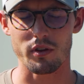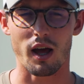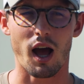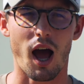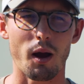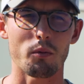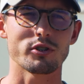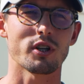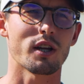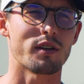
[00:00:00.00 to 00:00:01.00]
that I
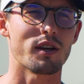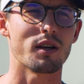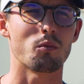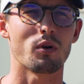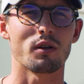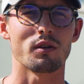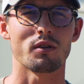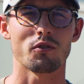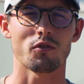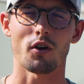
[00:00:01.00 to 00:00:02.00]
wish I did when
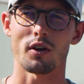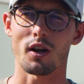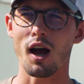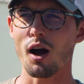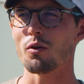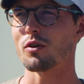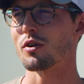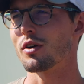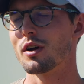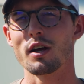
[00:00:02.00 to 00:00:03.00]
starting out,
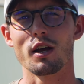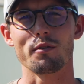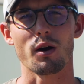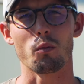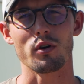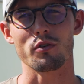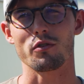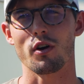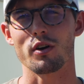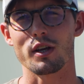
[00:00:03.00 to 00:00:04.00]
or if I were to
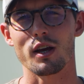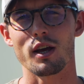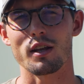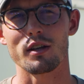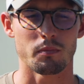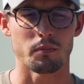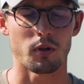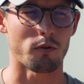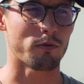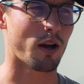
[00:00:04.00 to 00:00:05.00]
start again, you
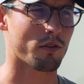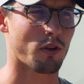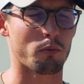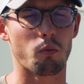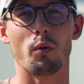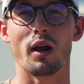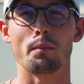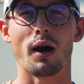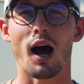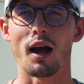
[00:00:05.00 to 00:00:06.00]
know, Foxscapes, what would I
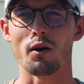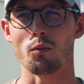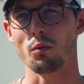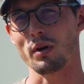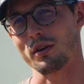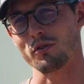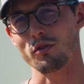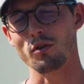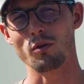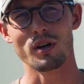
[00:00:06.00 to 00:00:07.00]
buy or what would I
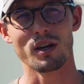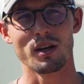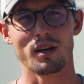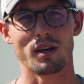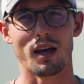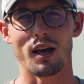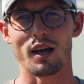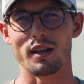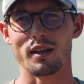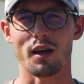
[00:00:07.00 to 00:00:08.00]
do?
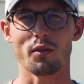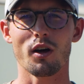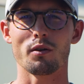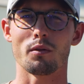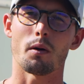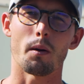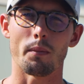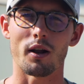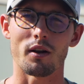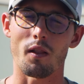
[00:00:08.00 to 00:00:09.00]
And I thought
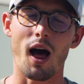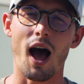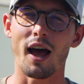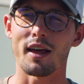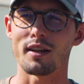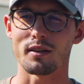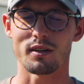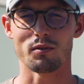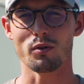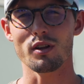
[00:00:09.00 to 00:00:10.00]
about it a lot, and
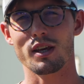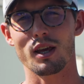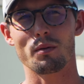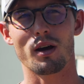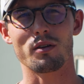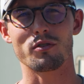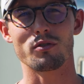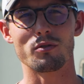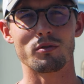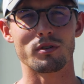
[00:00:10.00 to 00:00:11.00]
it really came down
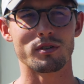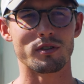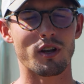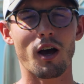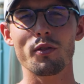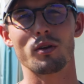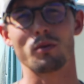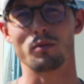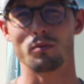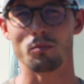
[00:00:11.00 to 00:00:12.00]
to
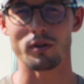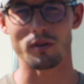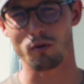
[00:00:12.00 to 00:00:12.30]
nothing with